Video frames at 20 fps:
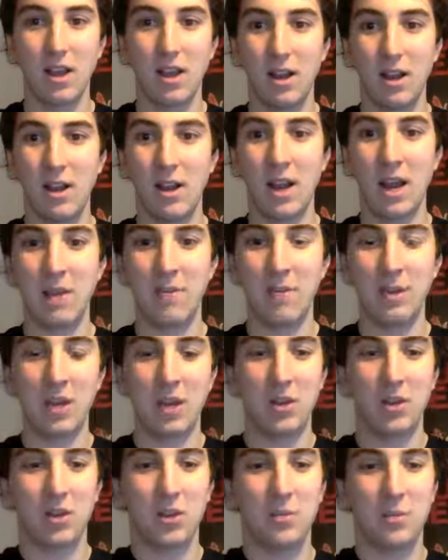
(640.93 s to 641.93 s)
Let me know in
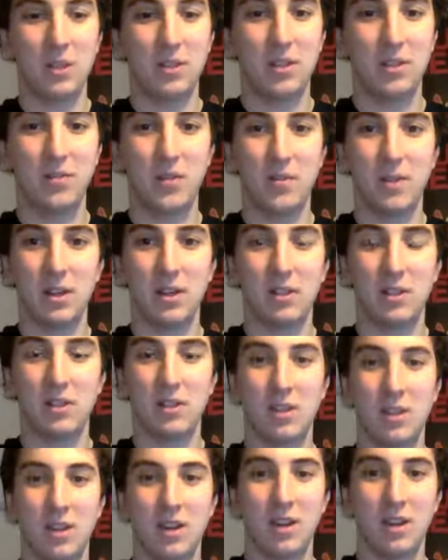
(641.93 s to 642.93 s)
the comments if you managed
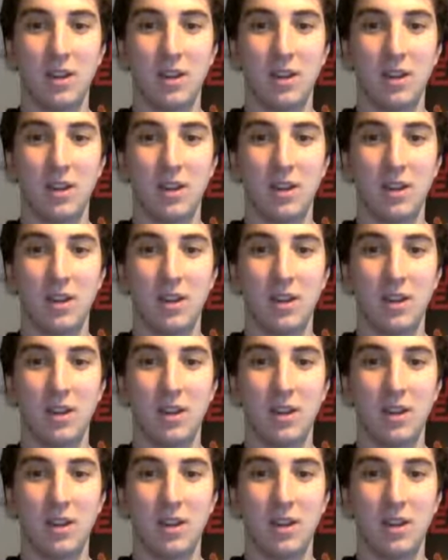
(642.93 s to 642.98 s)
to